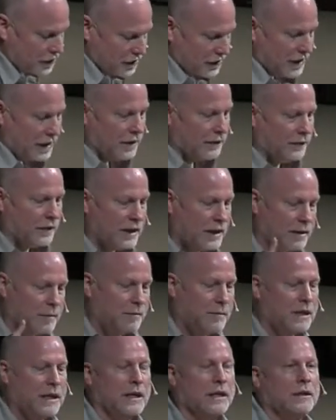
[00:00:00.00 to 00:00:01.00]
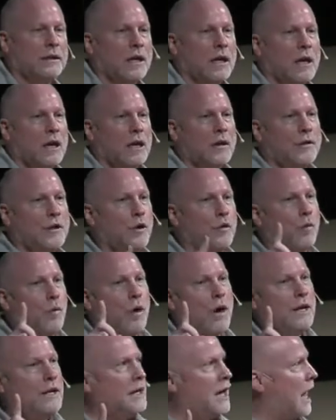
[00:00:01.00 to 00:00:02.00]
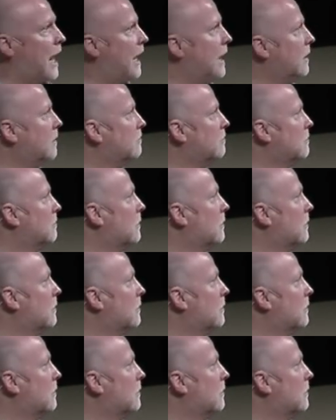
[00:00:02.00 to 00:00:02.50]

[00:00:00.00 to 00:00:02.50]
sheaf, it meant that one day